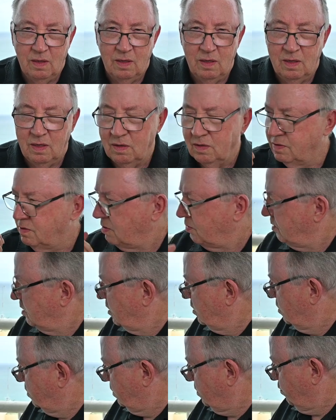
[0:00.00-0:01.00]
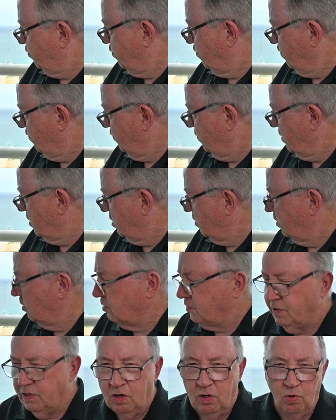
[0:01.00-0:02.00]
There's
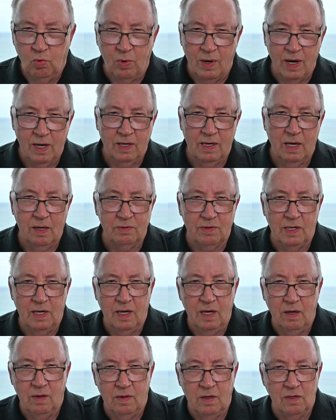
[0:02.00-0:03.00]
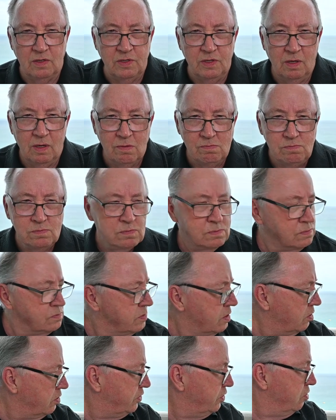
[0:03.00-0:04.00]
no white caps today. There's
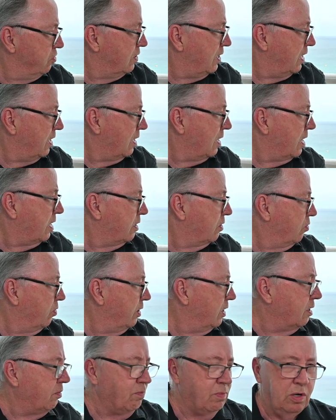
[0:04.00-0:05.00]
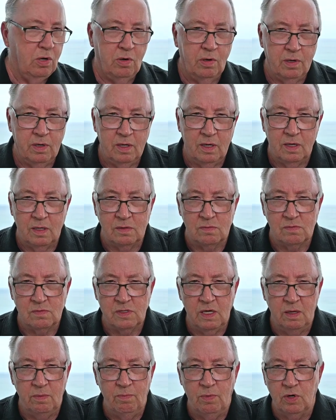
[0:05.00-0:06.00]
usually a lot of wind blowing here,
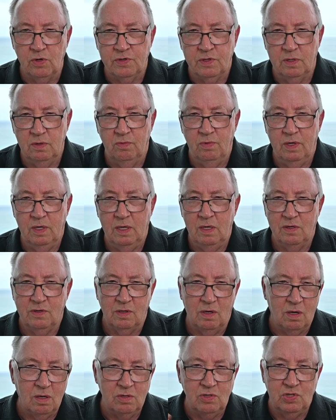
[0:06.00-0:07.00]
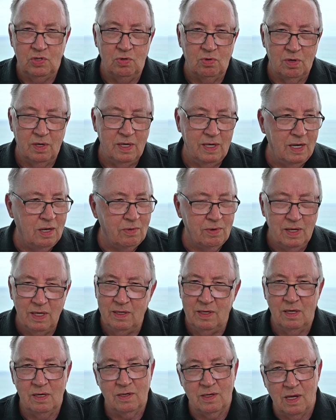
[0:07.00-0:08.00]
and most of the wind is onshore. No,
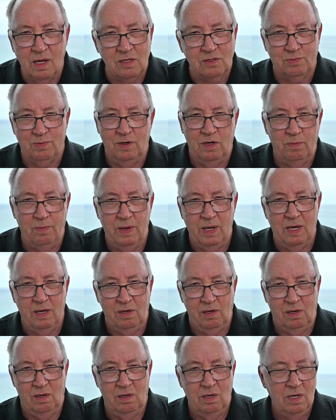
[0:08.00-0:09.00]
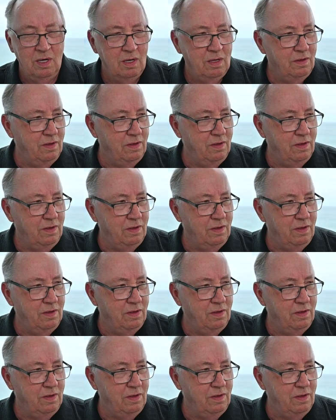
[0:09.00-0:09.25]
it does not smell bad here.